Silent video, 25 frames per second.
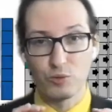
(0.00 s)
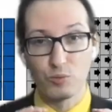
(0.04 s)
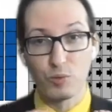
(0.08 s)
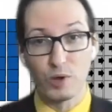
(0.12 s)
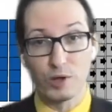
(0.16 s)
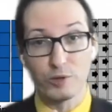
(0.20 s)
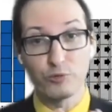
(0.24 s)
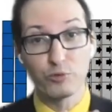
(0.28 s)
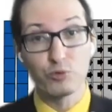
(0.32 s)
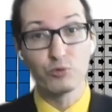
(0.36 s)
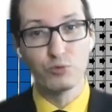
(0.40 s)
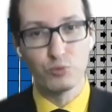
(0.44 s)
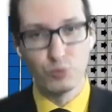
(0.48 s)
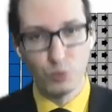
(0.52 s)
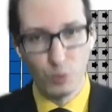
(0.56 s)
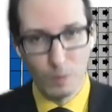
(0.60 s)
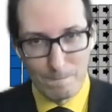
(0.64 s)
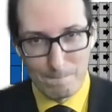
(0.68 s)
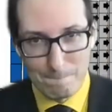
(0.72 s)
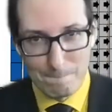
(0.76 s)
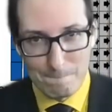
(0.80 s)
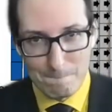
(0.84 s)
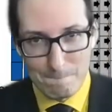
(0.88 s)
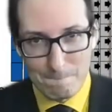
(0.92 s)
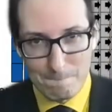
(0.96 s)
you want to do
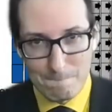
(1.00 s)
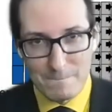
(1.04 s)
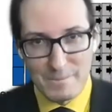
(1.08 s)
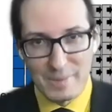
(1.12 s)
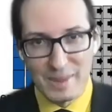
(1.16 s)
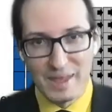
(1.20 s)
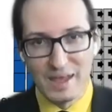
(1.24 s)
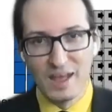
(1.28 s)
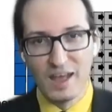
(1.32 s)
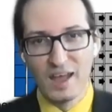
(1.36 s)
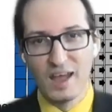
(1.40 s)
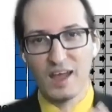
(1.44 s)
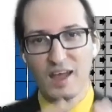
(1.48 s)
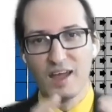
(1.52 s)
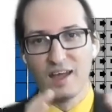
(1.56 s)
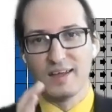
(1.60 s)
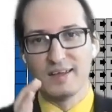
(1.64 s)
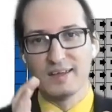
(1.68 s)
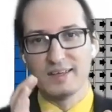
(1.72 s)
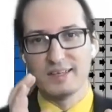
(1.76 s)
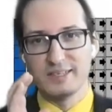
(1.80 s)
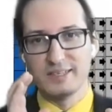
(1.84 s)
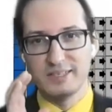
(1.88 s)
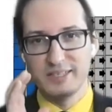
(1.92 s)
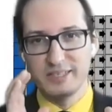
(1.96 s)

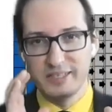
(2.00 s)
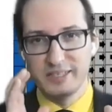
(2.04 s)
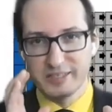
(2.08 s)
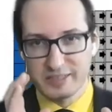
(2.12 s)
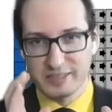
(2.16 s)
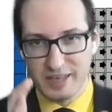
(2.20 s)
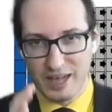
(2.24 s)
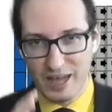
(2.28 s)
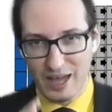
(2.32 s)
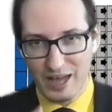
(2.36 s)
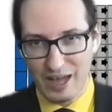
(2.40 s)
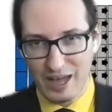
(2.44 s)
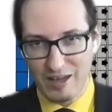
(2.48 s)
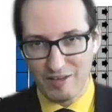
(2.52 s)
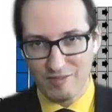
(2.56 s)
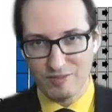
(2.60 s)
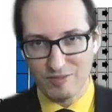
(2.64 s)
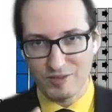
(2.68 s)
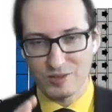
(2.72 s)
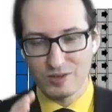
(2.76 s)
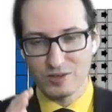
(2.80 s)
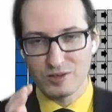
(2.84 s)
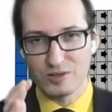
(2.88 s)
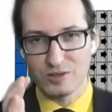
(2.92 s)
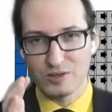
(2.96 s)
is have
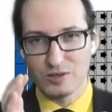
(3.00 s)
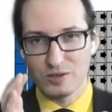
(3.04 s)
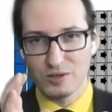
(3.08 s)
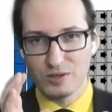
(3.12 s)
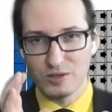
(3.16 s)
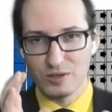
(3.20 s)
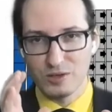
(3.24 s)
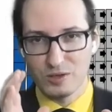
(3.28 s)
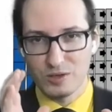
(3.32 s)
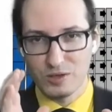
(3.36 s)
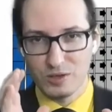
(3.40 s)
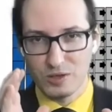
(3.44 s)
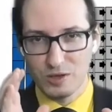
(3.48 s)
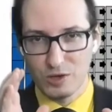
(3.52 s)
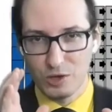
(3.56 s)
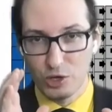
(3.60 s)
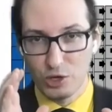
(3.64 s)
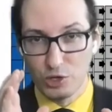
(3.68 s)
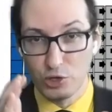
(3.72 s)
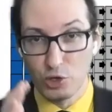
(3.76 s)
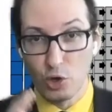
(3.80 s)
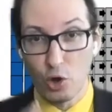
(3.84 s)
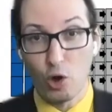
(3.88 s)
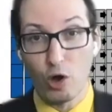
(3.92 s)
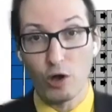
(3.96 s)

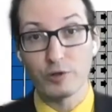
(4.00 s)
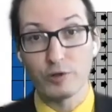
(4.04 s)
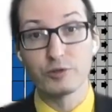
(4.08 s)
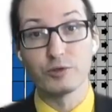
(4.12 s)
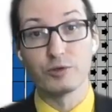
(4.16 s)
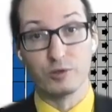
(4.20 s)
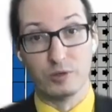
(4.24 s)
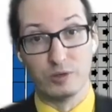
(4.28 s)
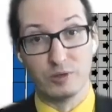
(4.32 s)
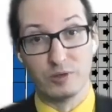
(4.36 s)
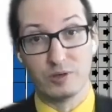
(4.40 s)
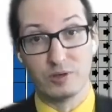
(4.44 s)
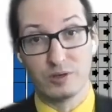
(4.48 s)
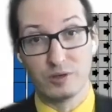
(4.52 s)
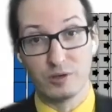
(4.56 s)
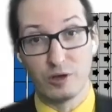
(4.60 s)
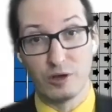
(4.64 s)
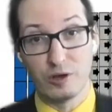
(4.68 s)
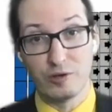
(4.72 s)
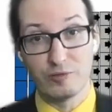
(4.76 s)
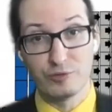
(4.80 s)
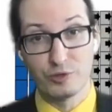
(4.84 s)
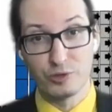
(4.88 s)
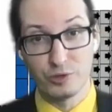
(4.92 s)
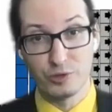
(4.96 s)
an order
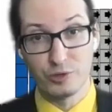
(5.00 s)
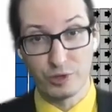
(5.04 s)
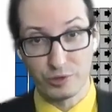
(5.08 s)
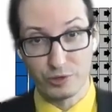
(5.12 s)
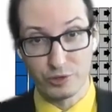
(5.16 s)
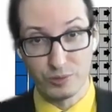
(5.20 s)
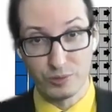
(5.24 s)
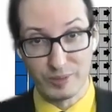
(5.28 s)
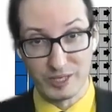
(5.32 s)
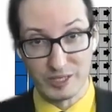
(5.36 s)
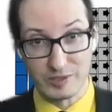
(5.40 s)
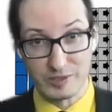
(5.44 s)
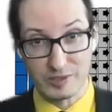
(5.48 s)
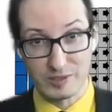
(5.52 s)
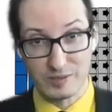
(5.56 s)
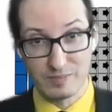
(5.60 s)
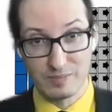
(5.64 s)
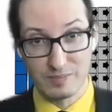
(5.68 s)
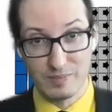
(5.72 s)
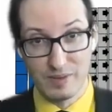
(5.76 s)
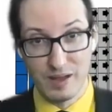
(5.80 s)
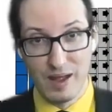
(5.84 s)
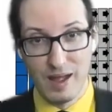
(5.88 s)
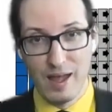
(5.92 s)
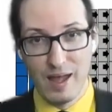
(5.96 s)
of the documents.
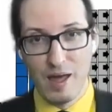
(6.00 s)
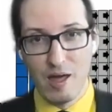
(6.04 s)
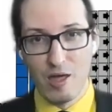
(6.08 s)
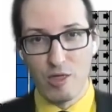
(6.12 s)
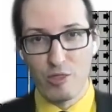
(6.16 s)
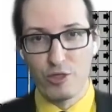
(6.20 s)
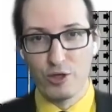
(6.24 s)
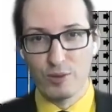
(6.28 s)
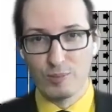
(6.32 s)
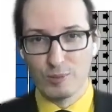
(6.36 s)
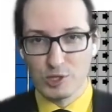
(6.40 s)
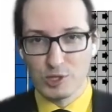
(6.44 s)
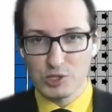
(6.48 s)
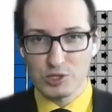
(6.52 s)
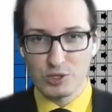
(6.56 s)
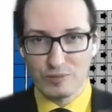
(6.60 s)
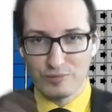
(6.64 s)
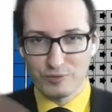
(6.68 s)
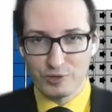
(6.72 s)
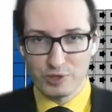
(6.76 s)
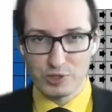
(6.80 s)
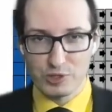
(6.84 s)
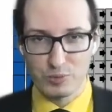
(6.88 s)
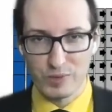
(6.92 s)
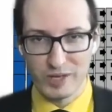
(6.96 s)
The most
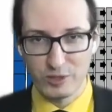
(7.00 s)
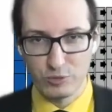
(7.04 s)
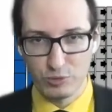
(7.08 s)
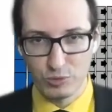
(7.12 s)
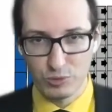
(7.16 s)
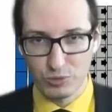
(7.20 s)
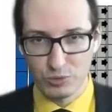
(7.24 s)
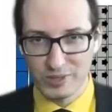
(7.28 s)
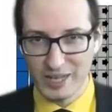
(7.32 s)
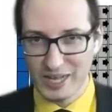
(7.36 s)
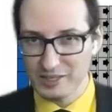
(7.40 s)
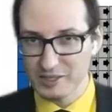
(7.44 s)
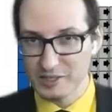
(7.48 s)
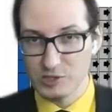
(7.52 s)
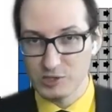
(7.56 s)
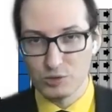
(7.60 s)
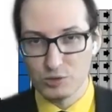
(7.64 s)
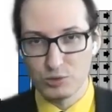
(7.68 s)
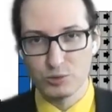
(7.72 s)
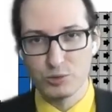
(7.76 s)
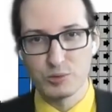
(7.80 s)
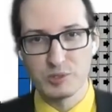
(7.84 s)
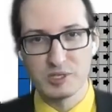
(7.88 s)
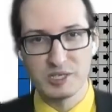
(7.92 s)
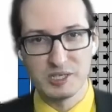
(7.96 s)
obvious way to do that is
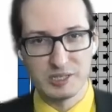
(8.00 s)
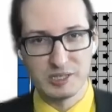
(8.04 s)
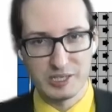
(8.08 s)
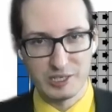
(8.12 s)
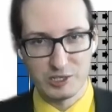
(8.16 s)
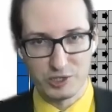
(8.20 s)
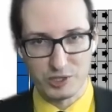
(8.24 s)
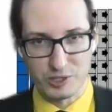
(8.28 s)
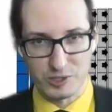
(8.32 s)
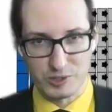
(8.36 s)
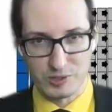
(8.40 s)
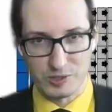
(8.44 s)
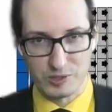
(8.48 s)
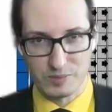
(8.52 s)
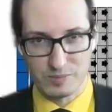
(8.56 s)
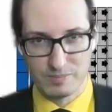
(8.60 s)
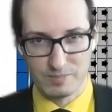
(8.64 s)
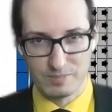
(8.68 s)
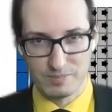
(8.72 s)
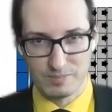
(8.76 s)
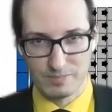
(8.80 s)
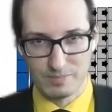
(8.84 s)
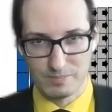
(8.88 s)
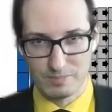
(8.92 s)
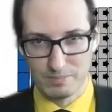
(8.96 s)
to use integers,
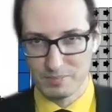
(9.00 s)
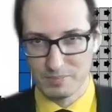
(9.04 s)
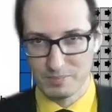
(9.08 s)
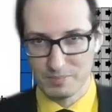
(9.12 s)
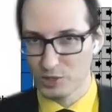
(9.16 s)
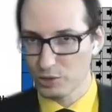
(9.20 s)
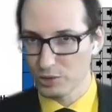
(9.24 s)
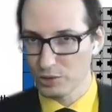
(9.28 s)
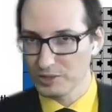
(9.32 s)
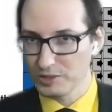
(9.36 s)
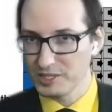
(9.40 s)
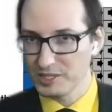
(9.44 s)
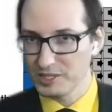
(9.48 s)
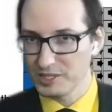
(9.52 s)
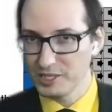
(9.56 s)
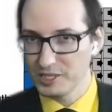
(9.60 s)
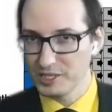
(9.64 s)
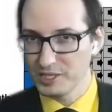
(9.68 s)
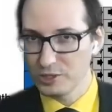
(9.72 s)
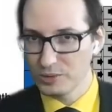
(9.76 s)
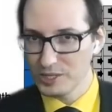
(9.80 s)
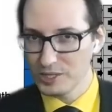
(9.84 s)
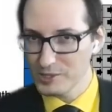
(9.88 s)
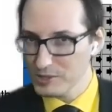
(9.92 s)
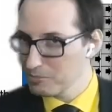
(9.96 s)

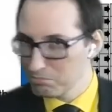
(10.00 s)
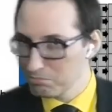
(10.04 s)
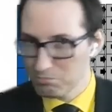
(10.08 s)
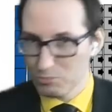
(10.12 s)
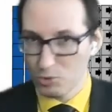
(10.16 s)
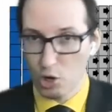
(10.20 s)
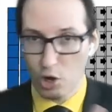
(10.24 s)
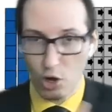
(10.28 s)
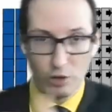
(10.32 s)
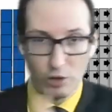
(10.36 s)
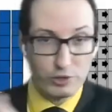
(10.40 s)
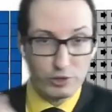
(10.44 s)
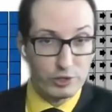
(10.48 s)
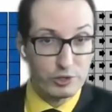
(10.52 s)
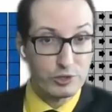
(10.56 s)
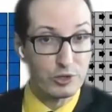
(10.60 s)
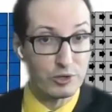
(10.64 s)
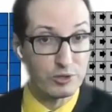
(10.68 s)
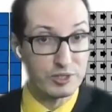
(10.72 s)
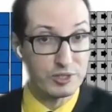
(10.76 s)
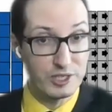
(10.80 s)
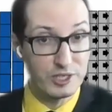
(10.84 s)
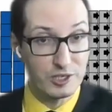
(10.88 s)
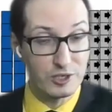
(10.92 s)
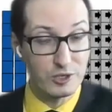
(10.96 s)
contiguous or
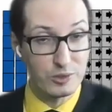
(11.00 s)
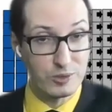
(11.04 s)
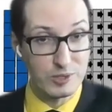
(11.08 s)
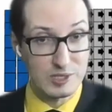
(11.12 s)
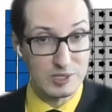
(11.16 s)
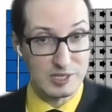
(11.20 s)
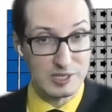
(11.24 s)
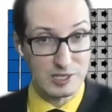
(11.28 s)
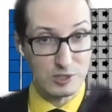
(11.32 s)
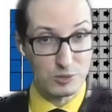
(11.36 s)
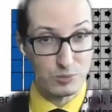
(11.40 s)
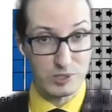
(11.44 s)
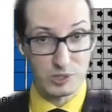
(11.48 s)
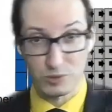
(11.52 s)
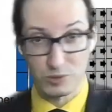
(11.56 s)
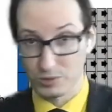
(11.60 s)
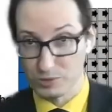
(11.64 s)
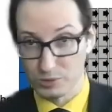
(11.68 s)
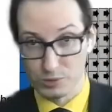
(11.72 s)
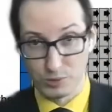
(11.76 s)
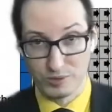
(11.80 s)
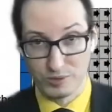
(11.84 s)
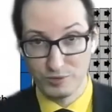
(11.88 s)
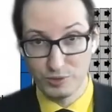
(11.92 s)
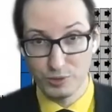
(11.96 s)
not contiguous, as we saw.
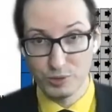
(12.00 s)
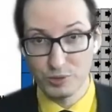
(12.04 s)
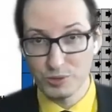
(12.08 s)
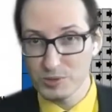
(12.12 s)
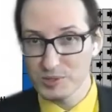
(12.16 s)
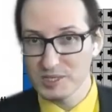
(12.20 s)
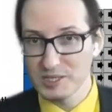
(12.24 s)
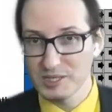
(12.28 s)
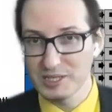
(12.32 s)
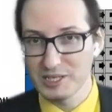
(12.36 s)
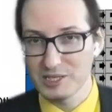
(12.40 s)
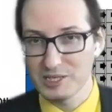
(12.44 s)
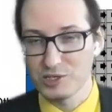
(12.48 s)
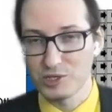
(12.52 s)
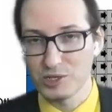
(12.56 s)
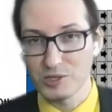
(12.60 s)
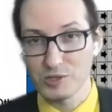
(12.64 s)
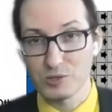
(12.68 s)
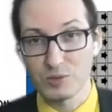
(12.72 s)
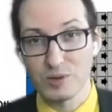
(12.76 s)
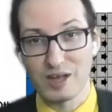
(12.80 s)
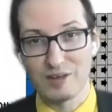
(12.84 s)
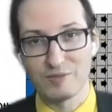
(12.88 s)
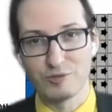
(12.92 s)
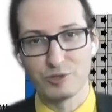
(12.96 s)
So if you use
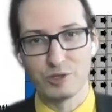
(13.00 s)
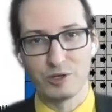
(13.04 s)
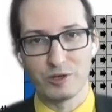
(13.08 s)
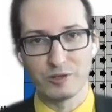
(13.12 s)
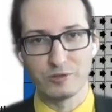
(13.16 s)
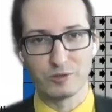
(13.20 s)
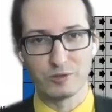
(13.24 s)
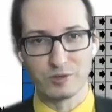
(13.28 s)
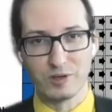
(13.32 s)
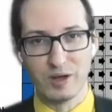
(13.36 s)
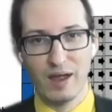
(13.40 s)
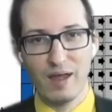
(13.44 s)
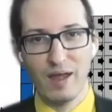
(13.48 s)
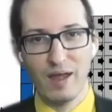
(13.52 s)
integers, you have an order.